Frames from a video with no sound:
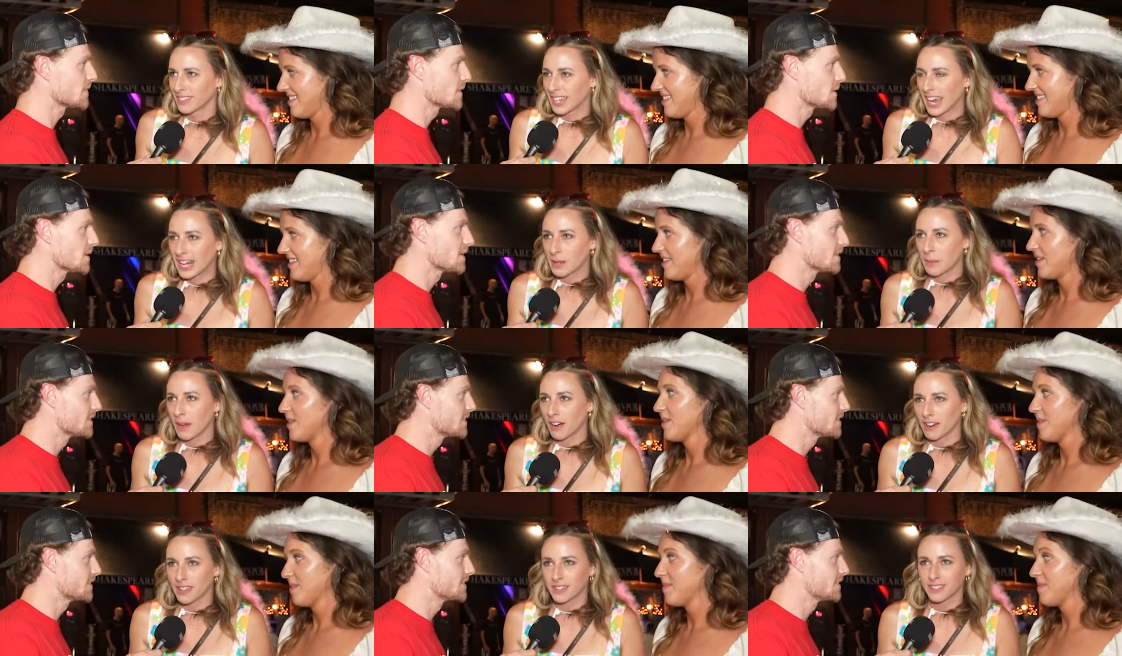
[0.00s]
Speaker 1: Katy
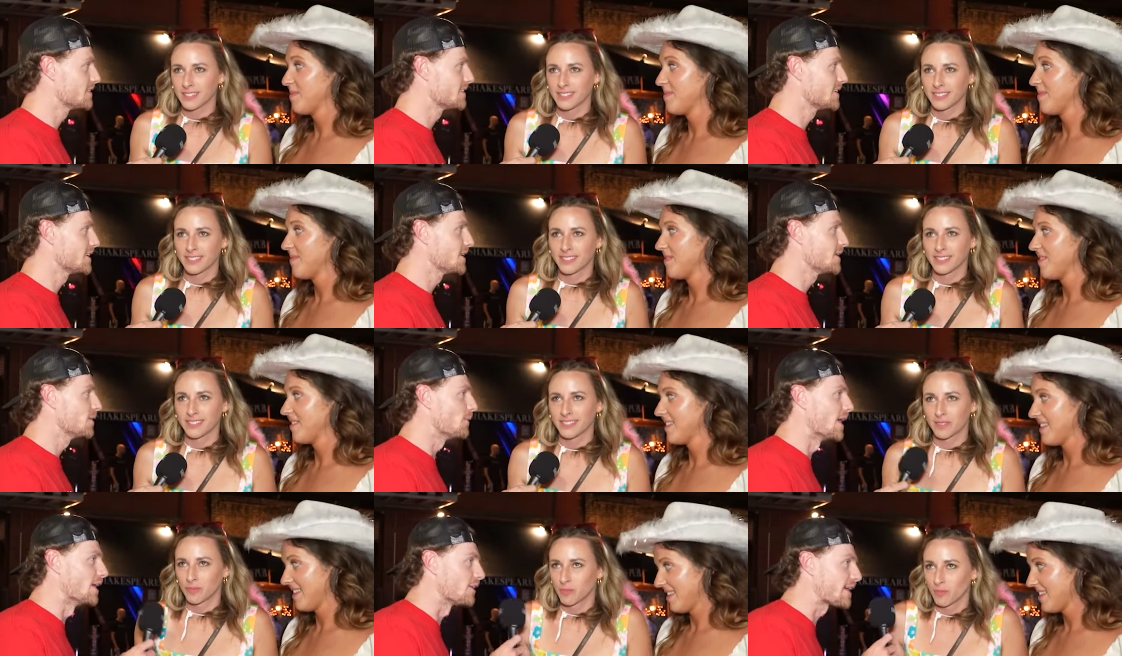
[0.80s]
Perry.
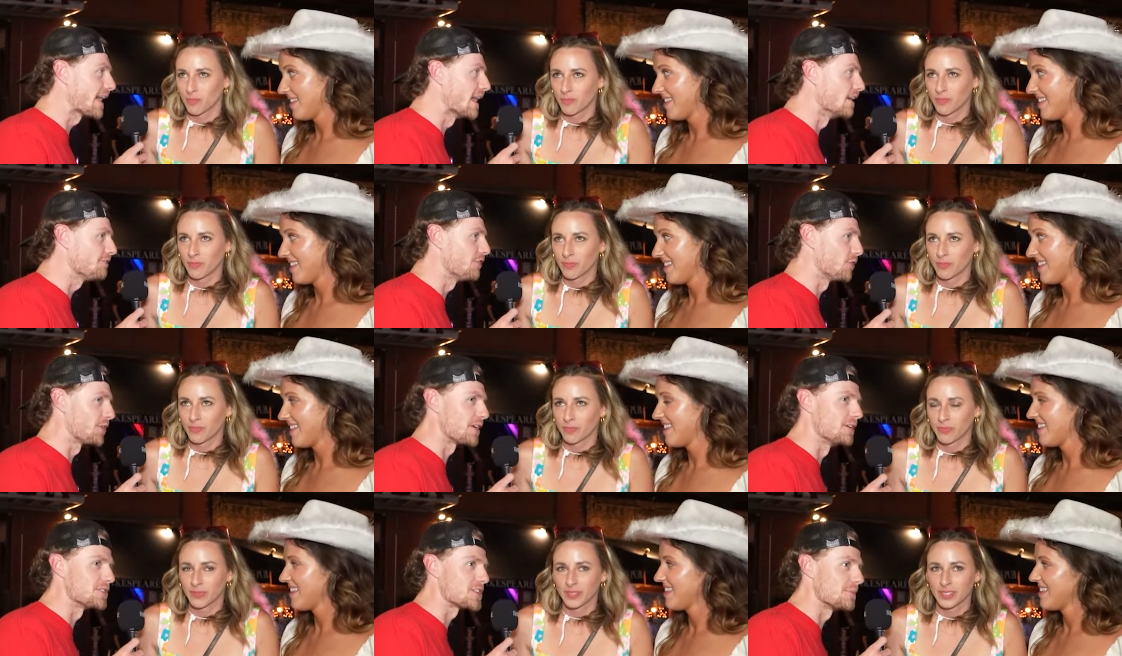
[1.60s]
Speaker 2: Why are
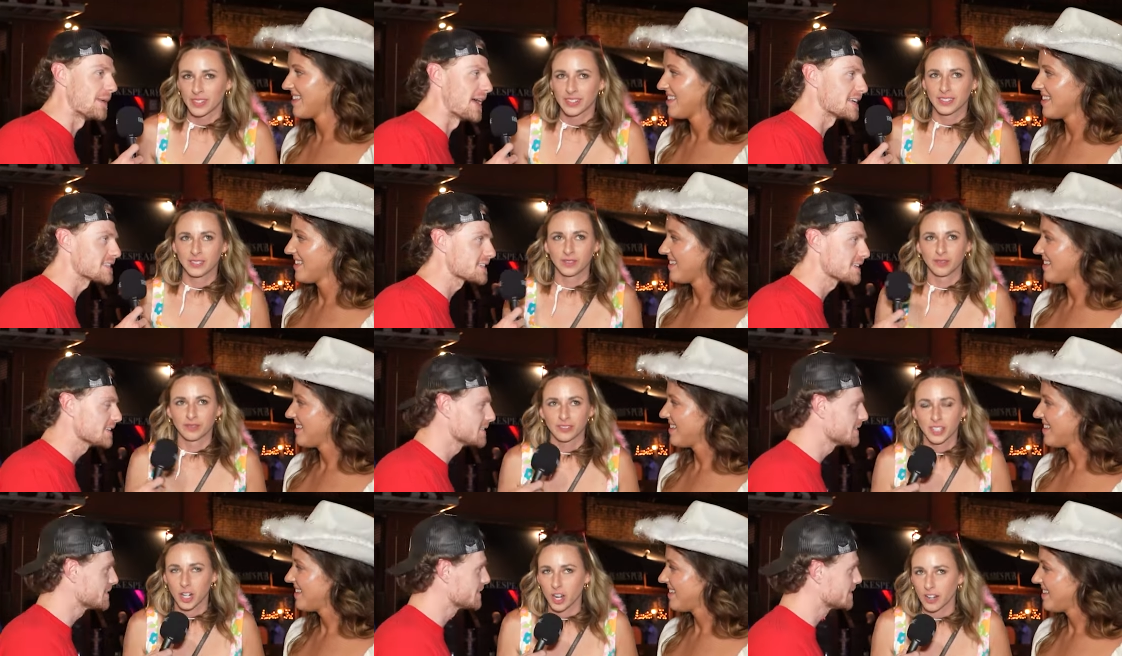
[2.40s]
California girls the best?
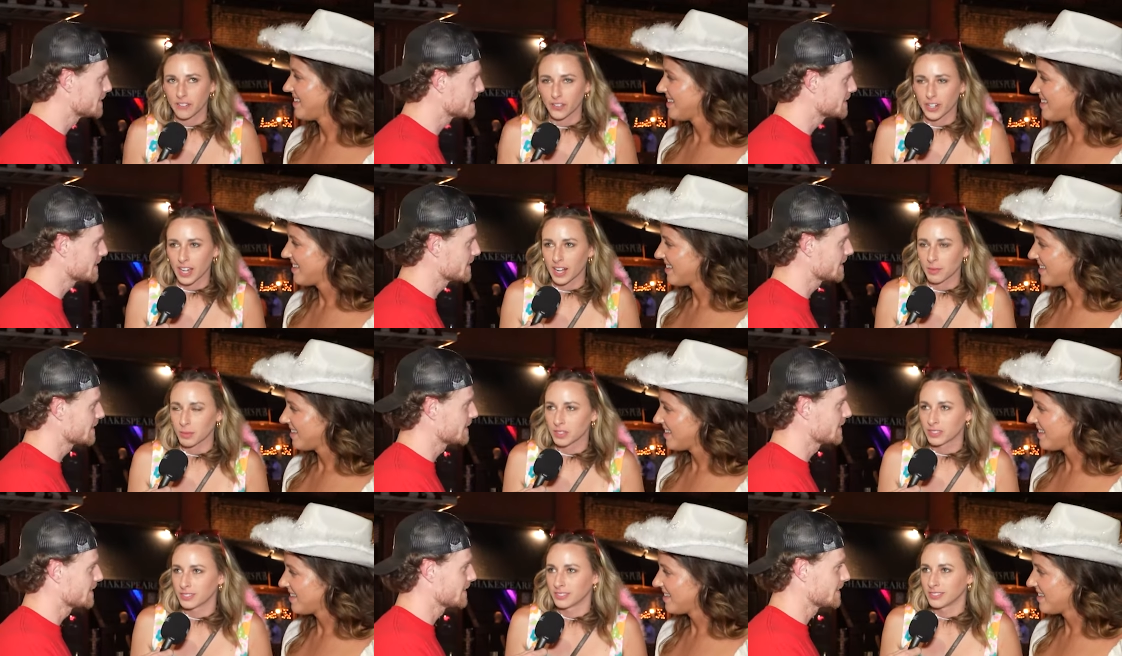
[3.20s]
Speaker 1: They're
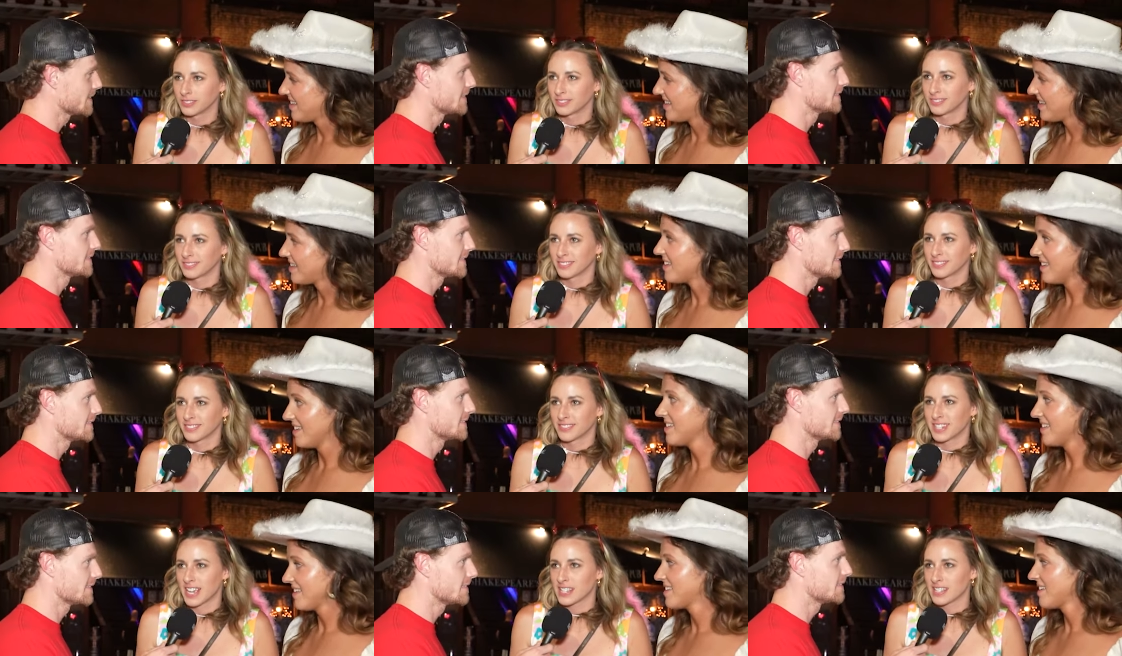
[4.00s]
unforgettable.
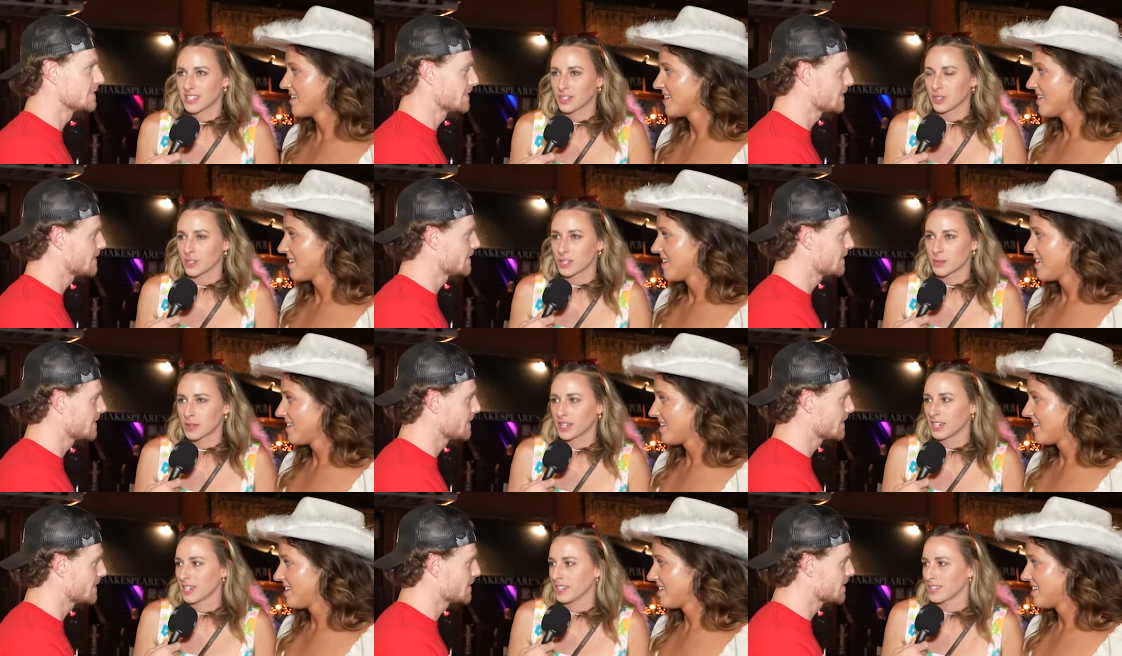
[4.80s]
Daisy Duke's
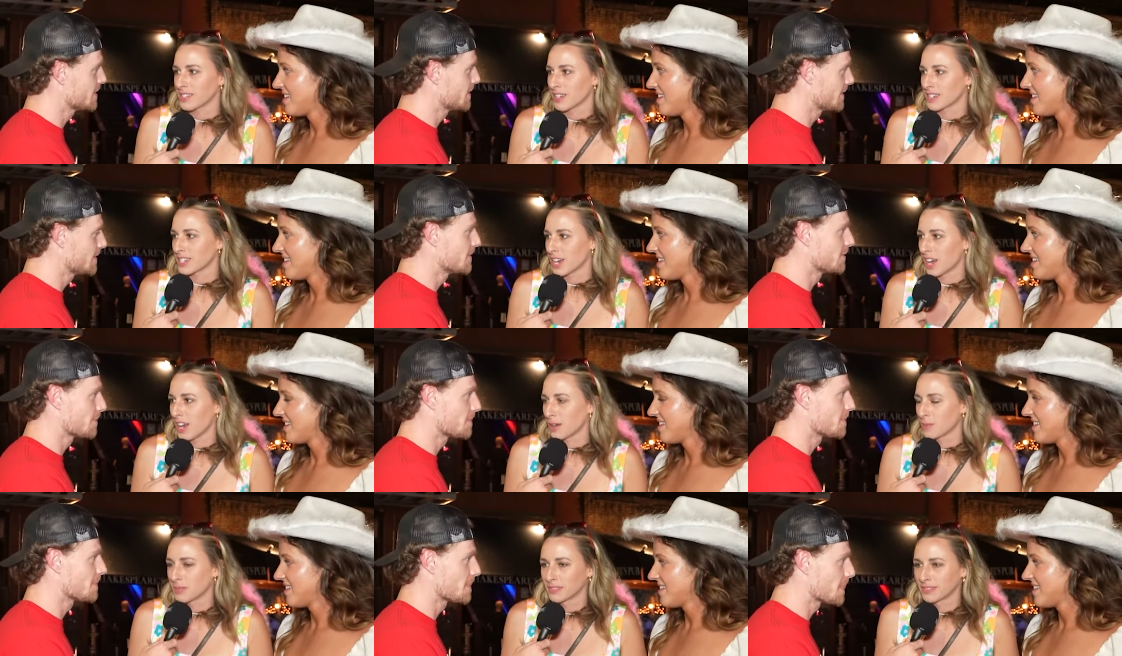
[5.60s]
bikinis on
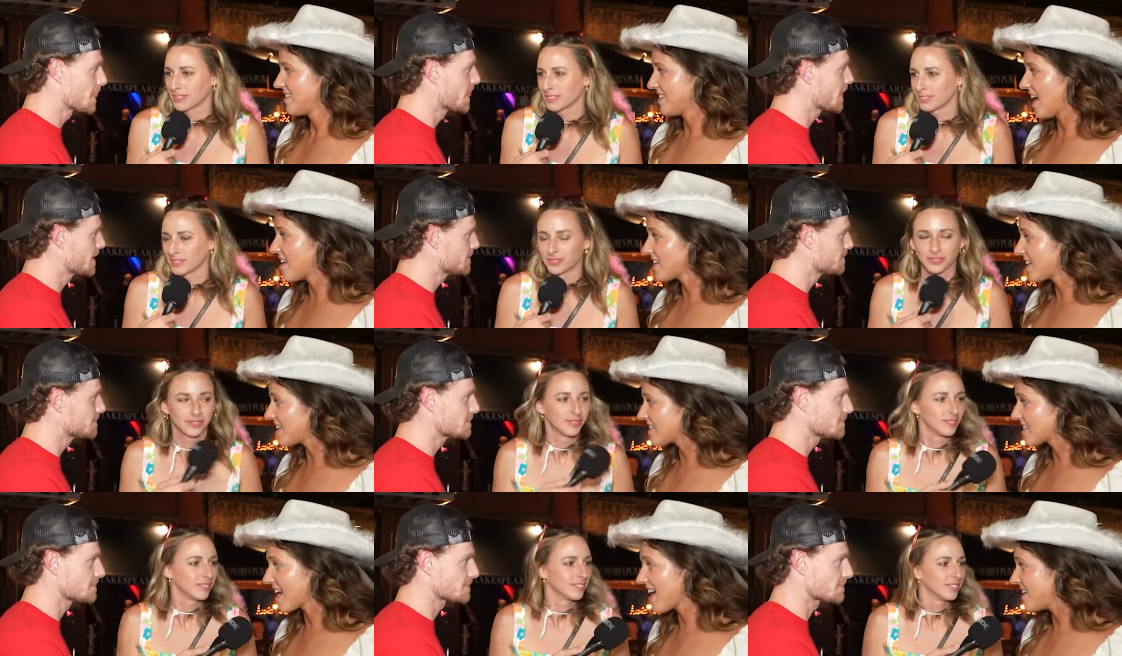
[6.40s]
top. Sun
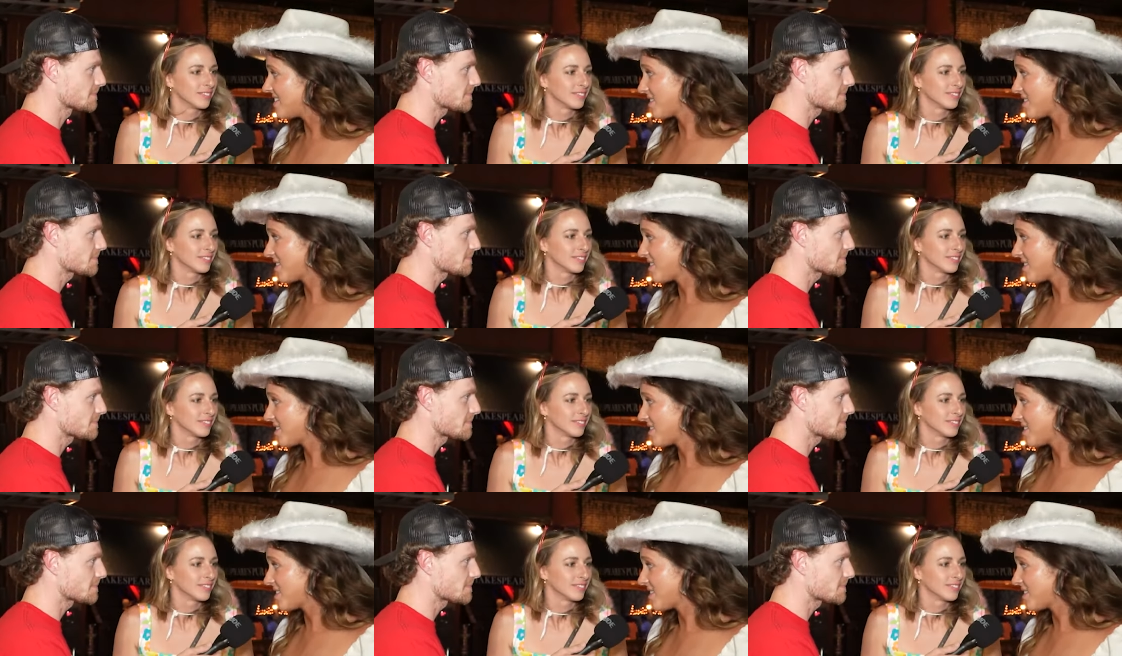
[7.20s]
kissed skin,